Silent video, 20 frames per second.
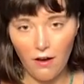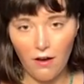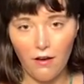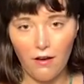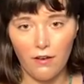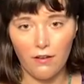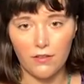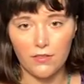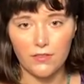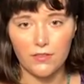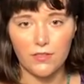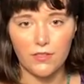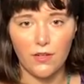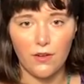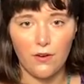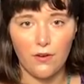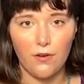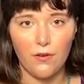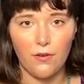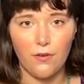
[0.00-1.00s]

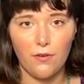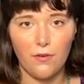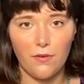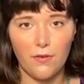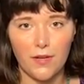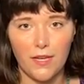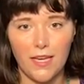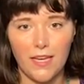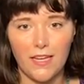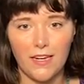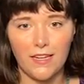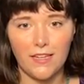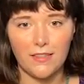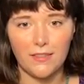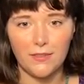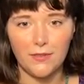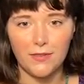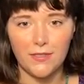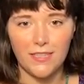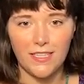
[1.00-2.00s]
Also, Katie and
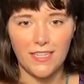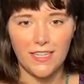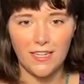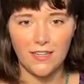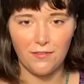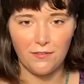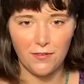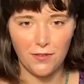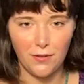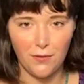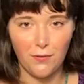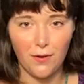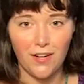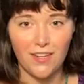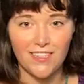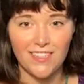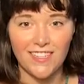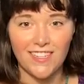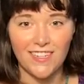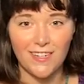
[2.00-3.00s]
Lucy, if you want
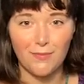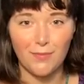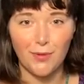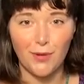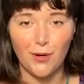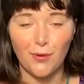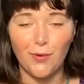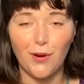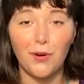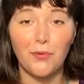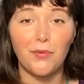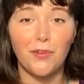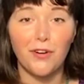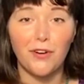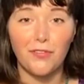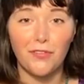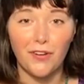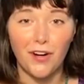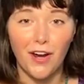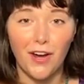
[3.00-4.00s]
to put one word
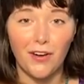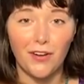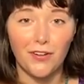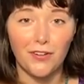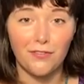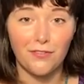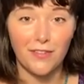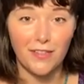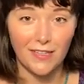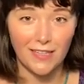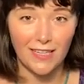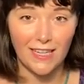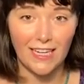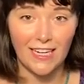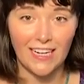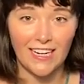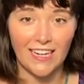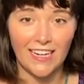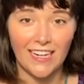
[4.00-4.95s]
for how you're feeling